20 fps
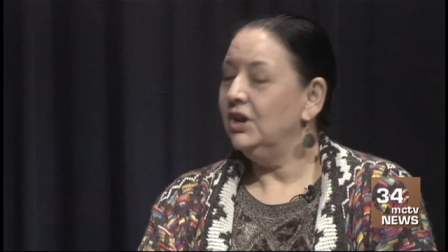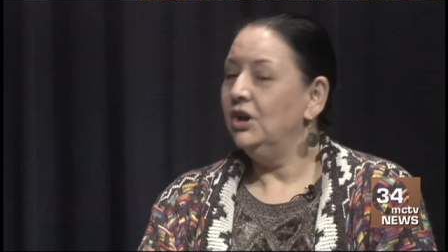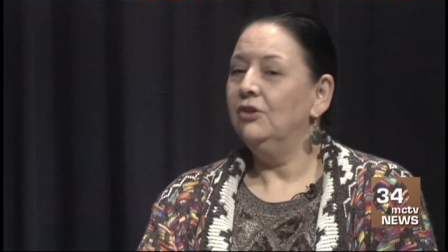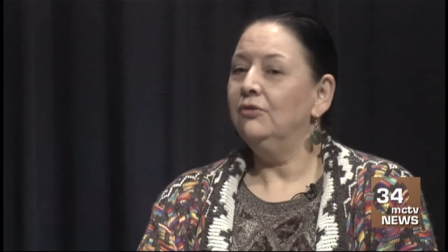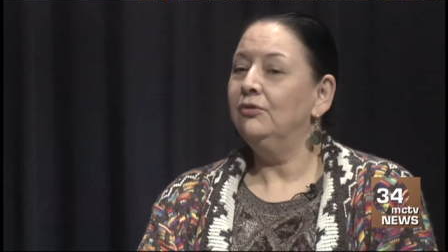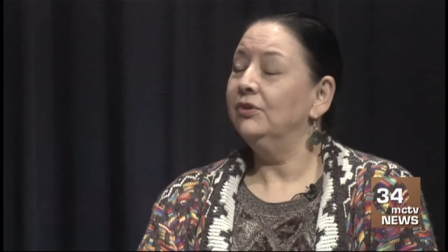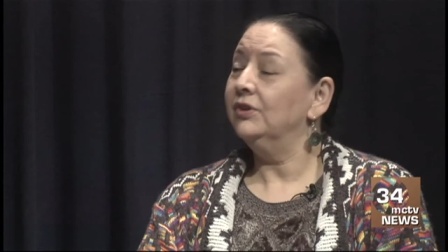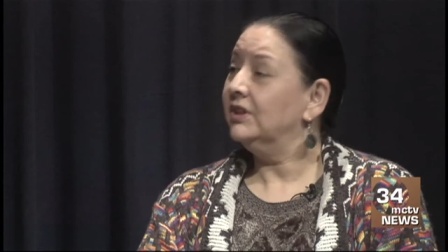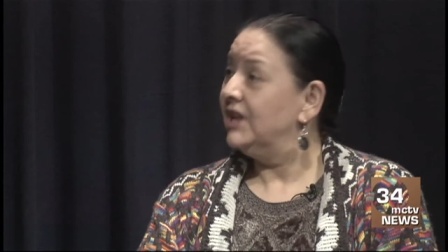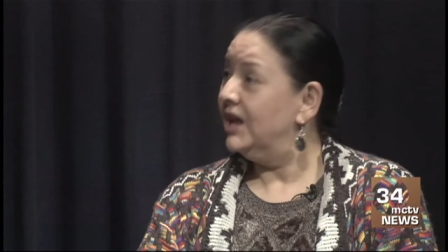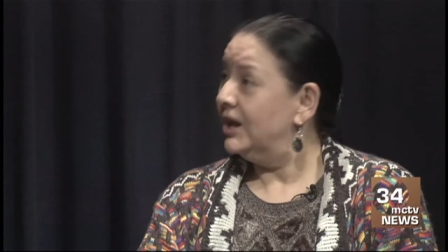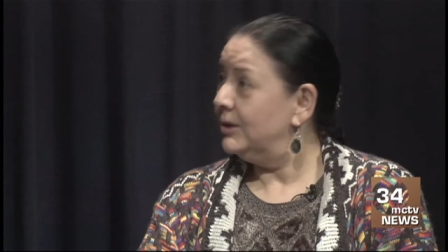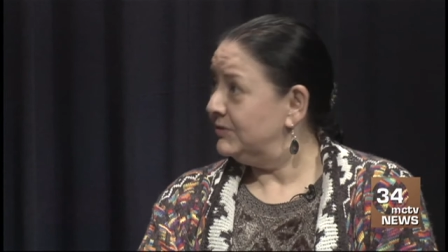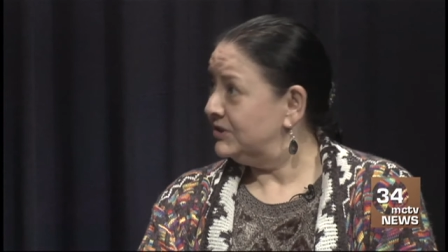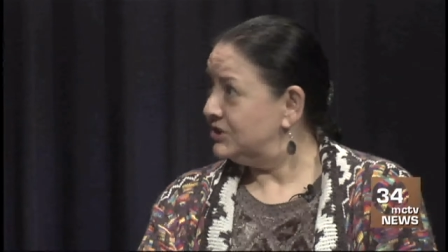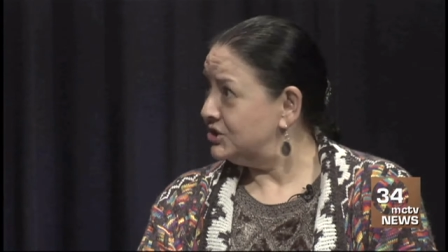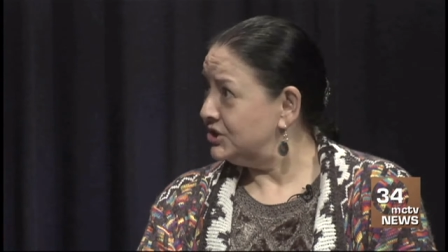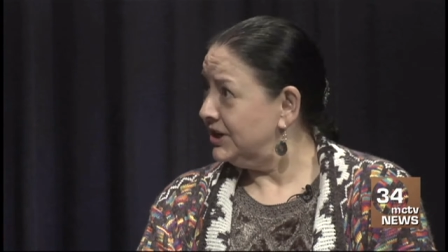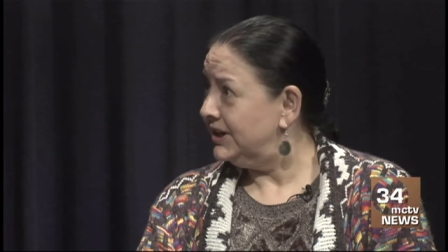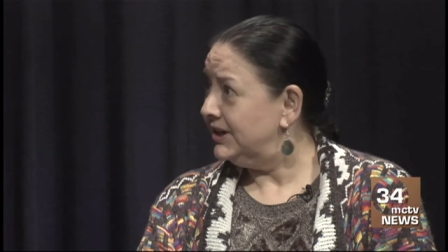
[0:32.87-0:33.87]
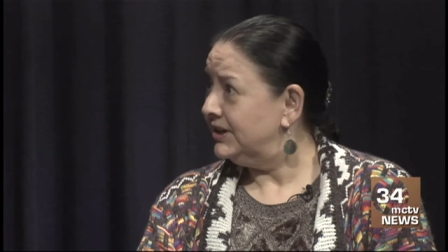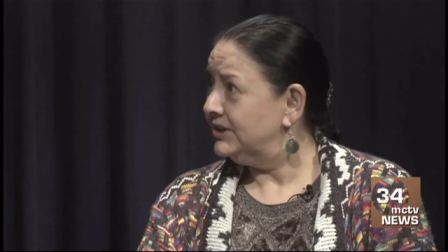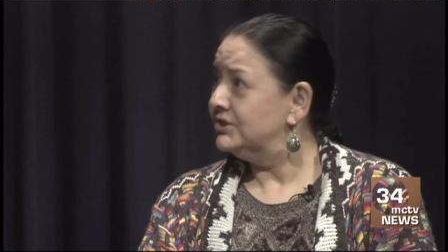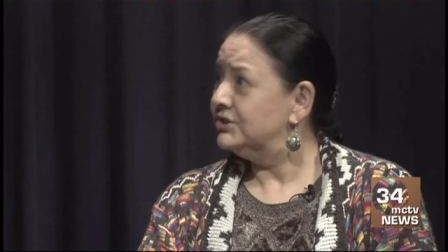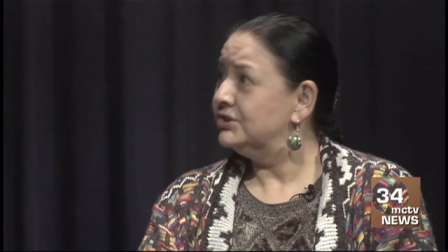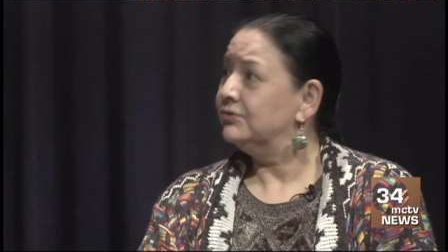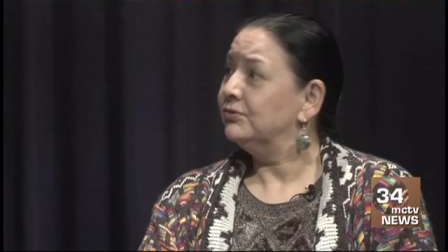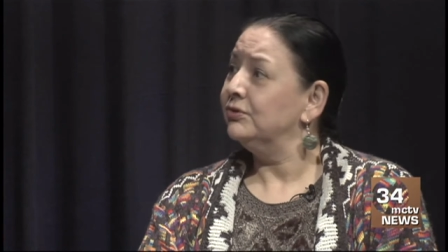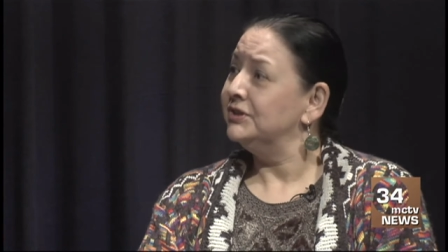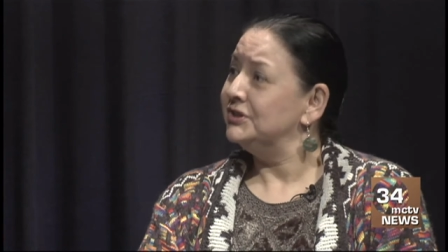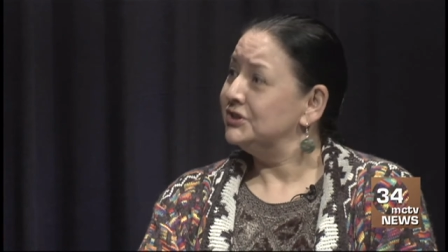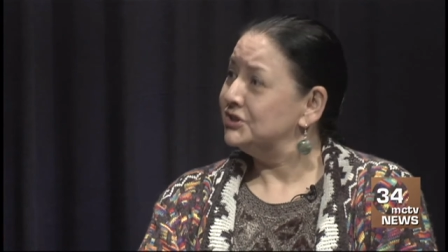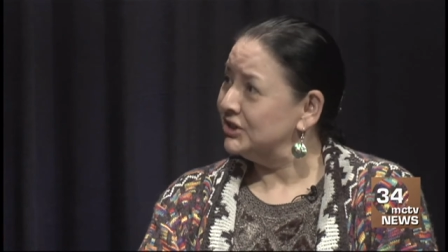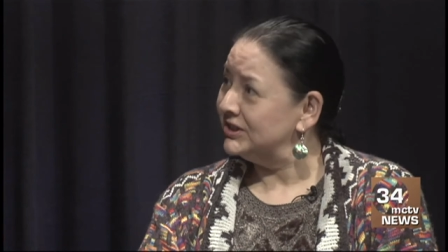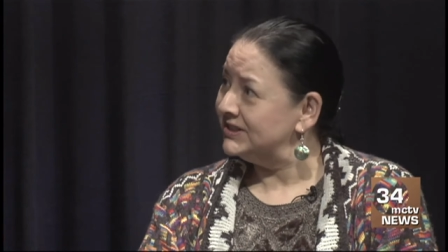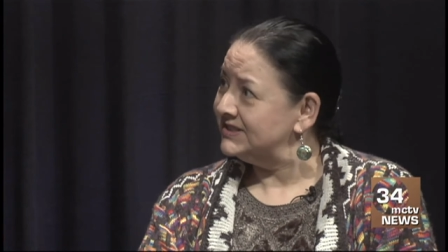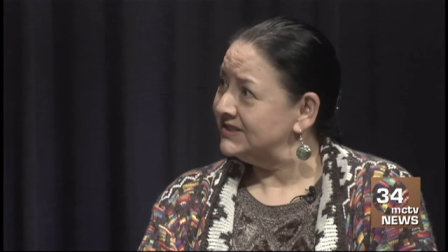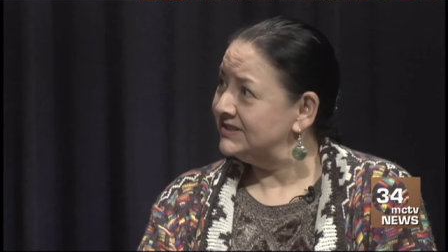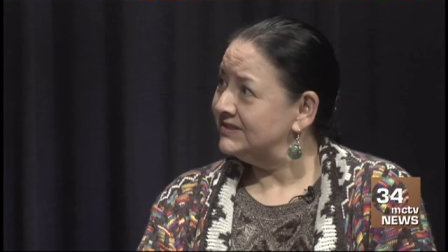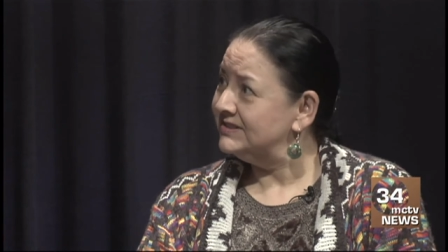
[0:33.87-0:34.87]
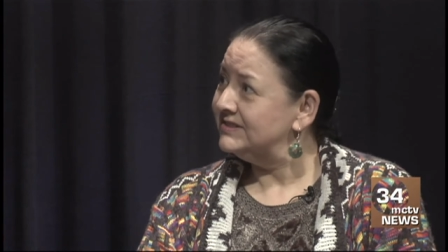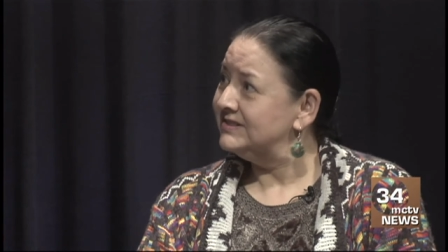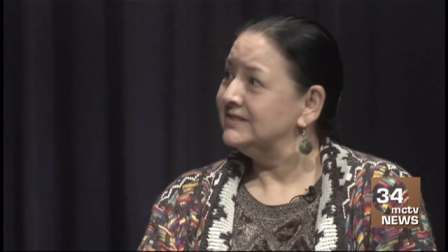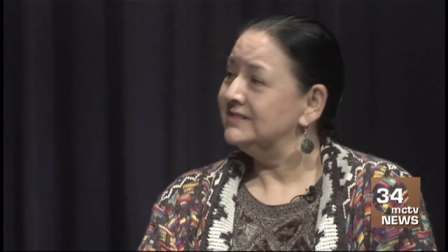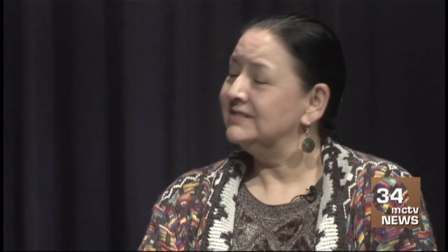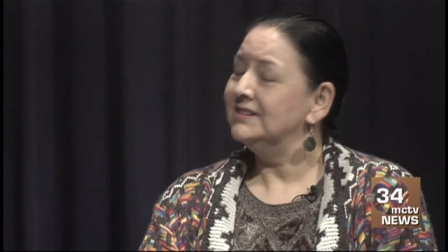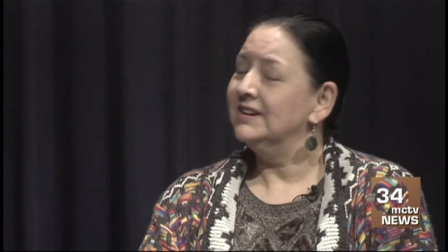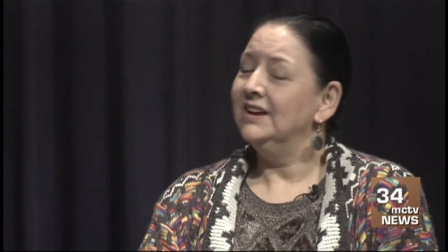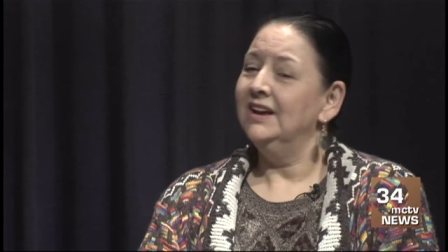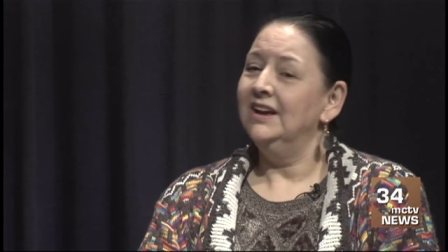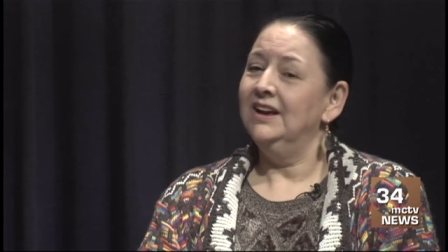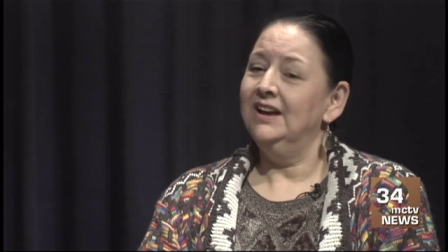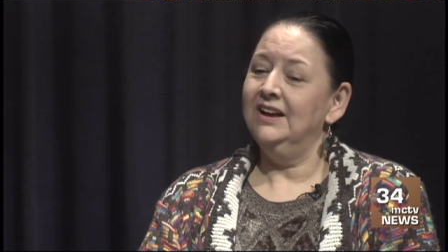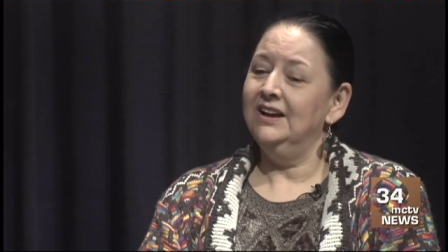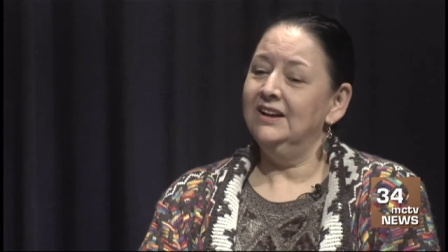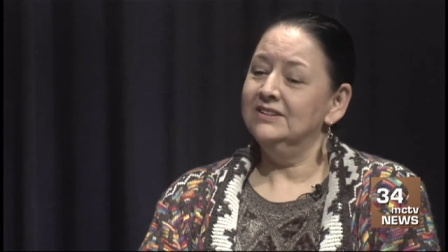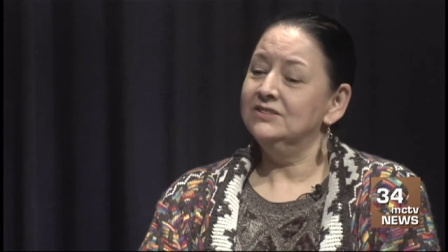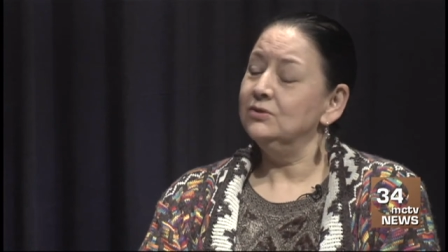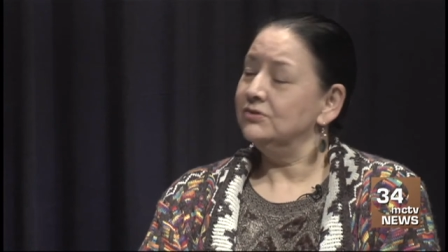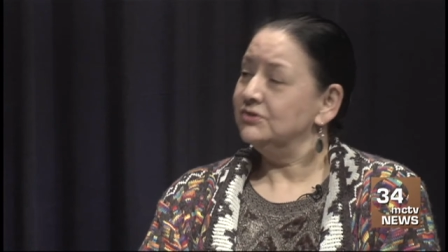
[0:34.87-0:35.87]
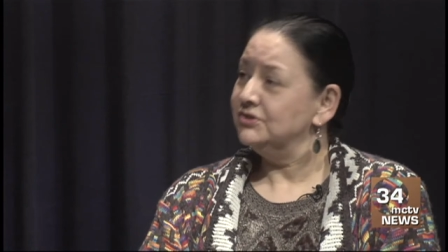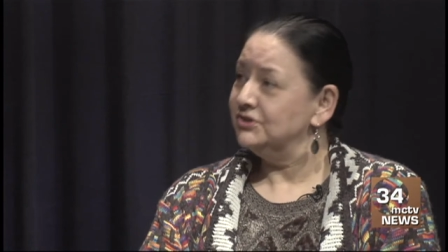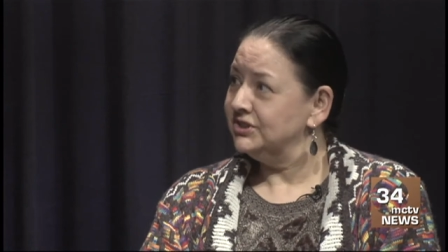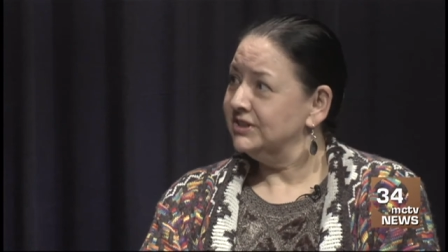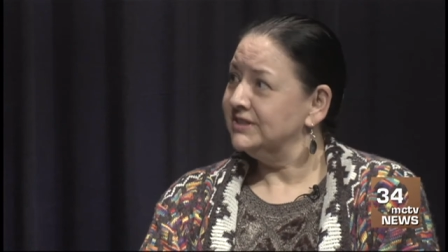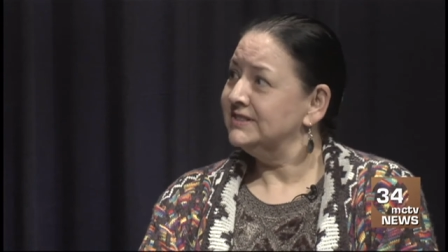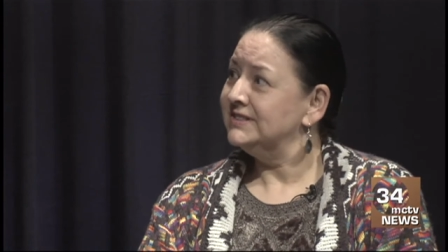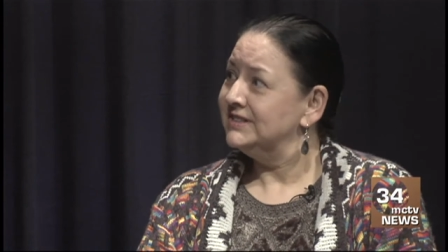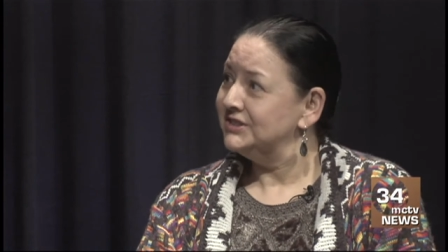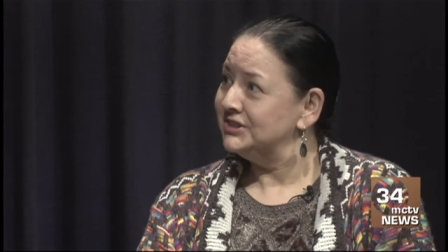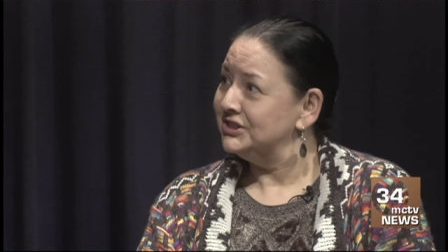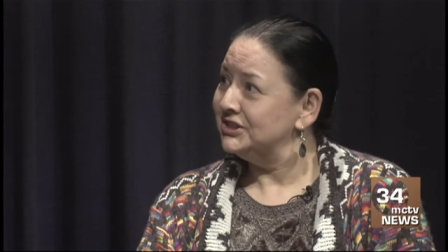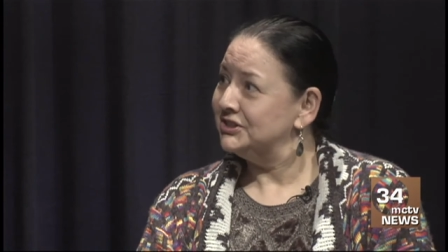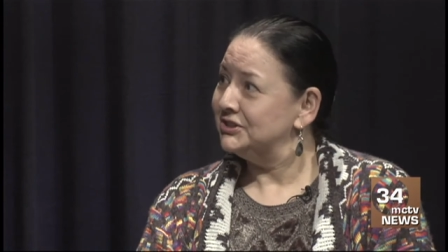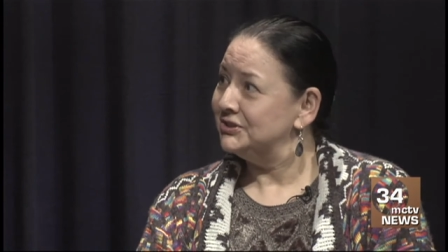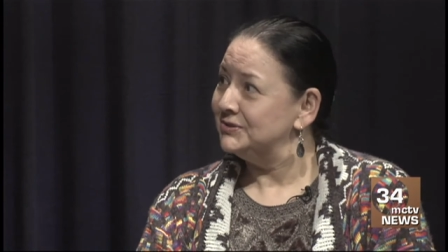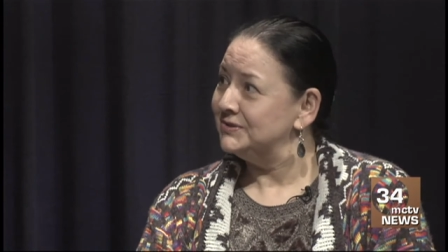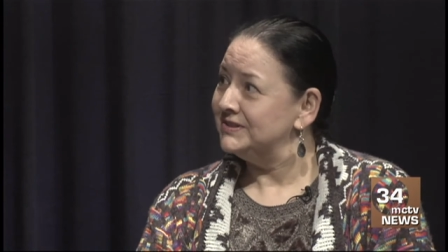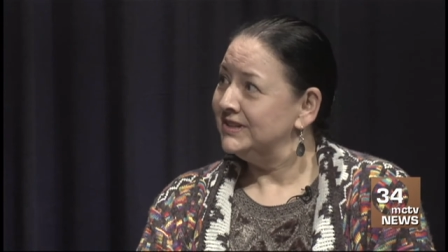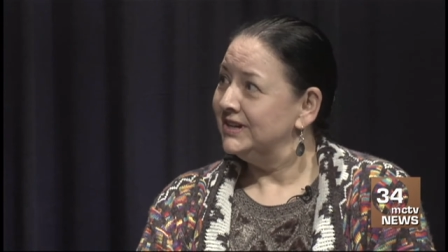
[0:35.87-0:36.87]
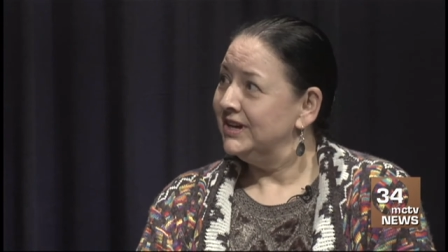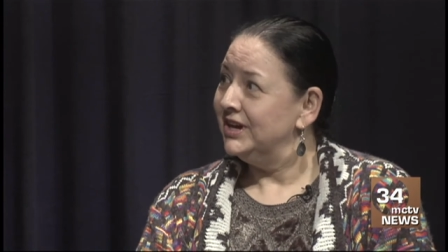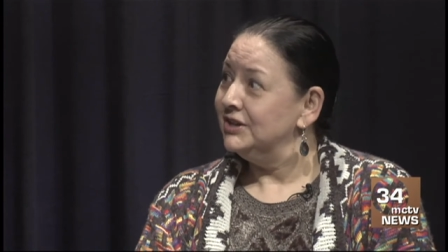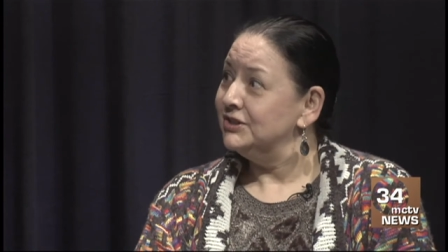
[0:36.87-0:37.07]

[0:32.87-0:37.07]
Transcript: for climate change, for injustice, uh, social justice issues.